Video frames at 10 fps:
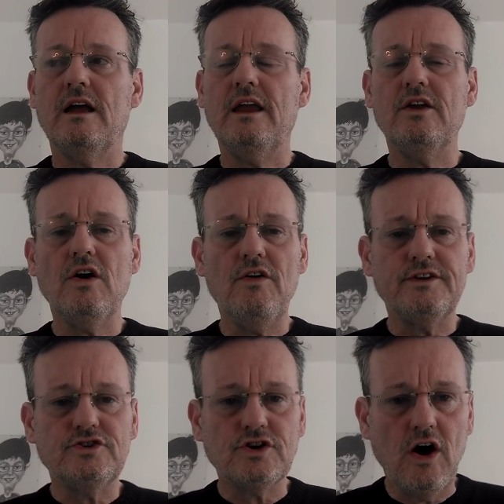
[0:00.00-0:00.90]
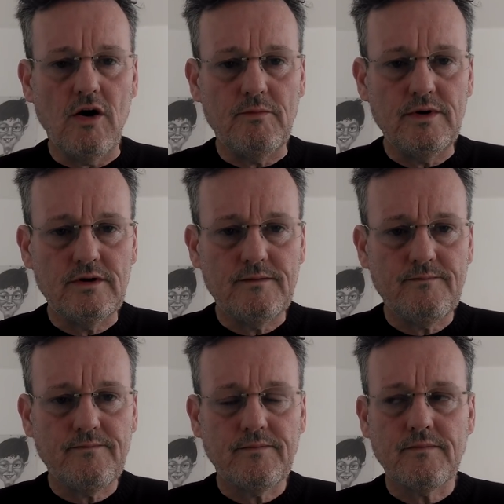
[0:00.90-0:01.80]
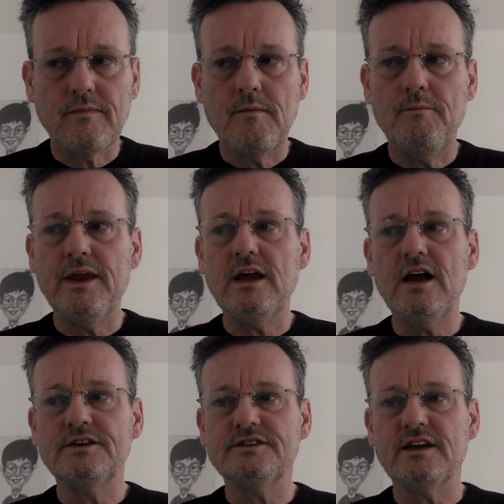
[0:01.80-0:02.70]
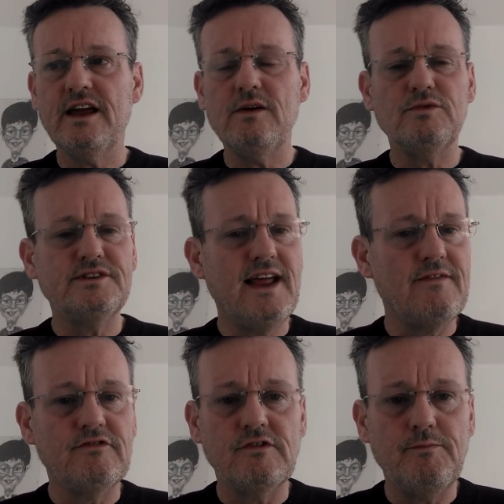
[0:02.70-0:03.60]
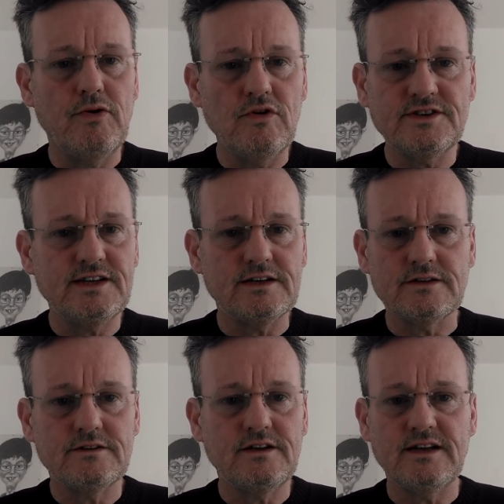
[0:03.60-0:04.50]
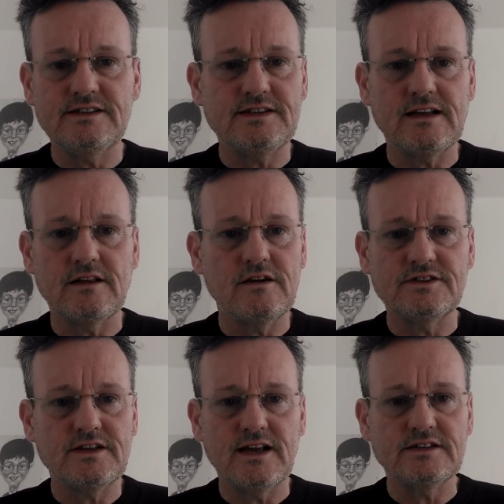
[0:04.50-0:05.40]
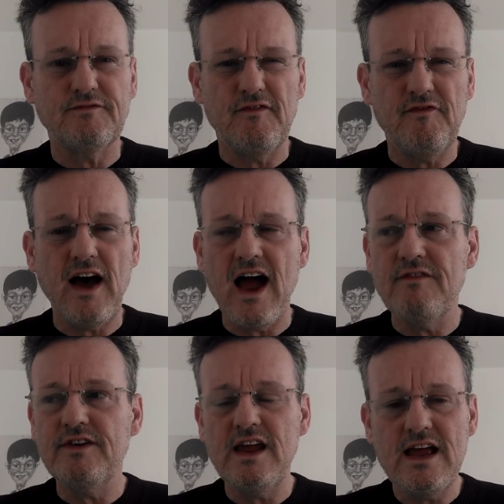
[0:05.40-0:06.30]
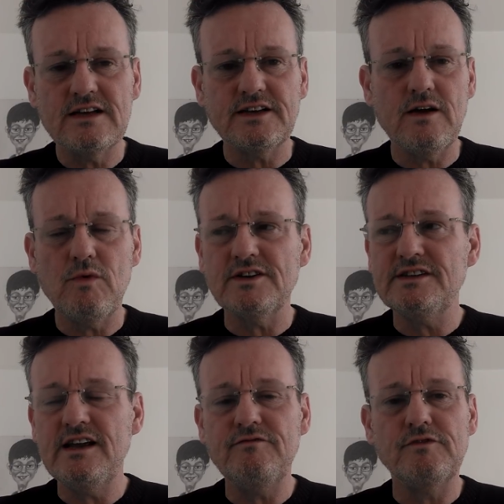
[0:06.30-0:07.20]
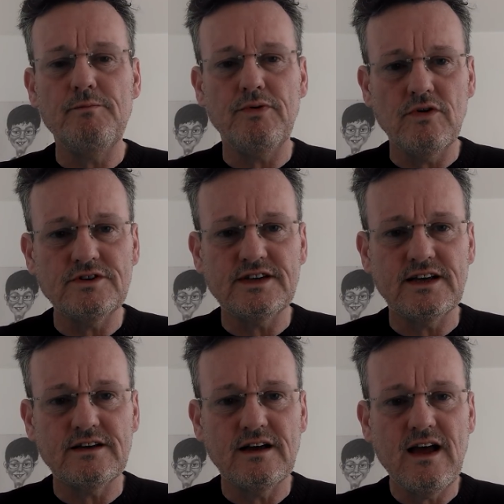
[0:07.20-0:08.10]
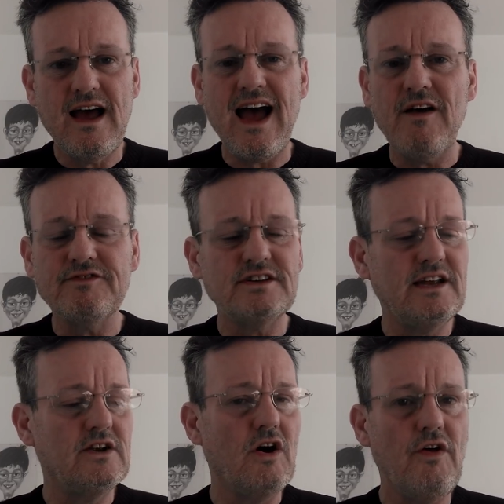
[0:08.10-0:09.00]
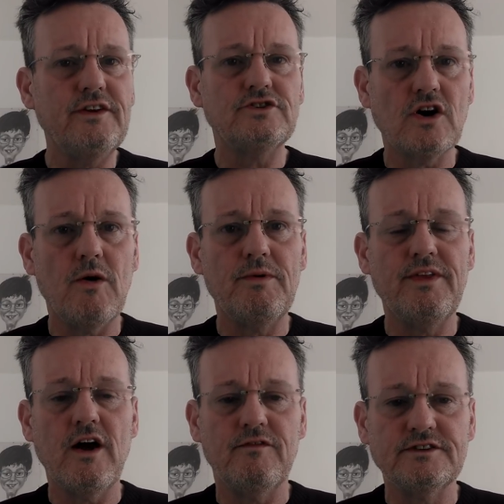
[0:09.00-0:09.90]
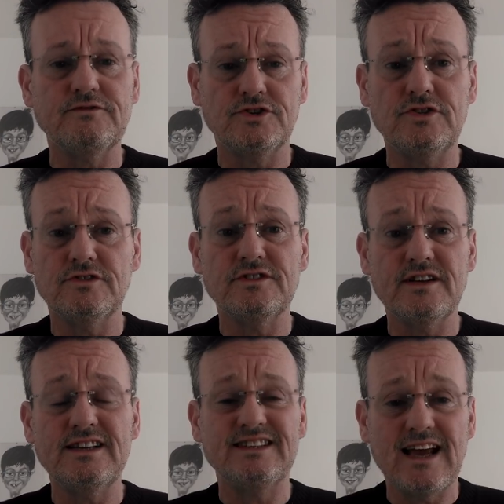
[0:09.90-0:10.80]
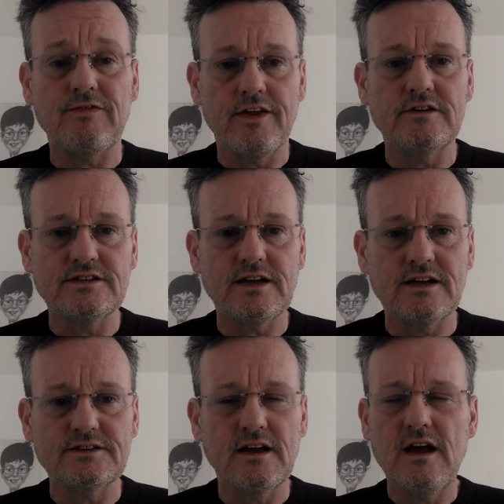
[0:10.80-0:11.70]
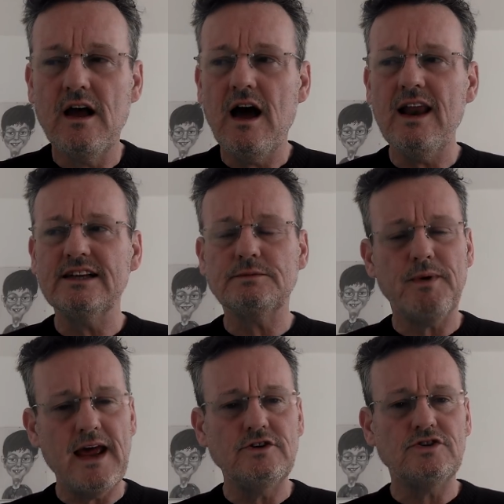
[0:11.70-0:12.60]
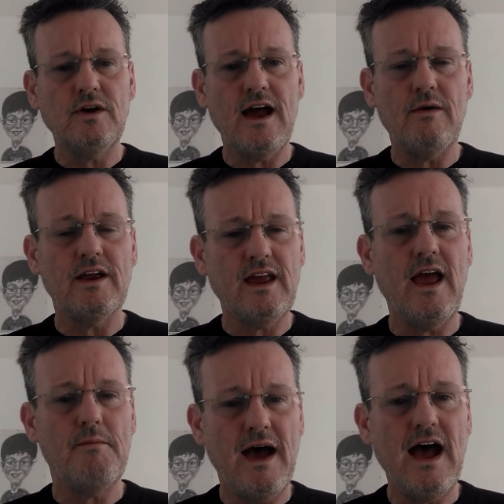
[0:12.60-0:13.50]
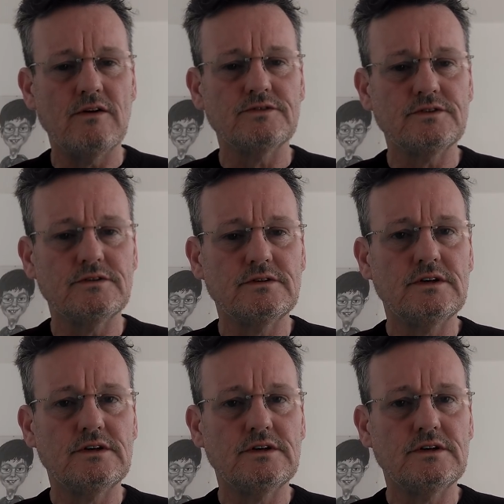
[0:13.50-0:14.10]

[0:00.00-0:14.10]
He got the job because it was never reported that he said those things for 5 years. It wasn't even reported after he got the job in the Office for Students that he said those things. I'll explain to you how it came out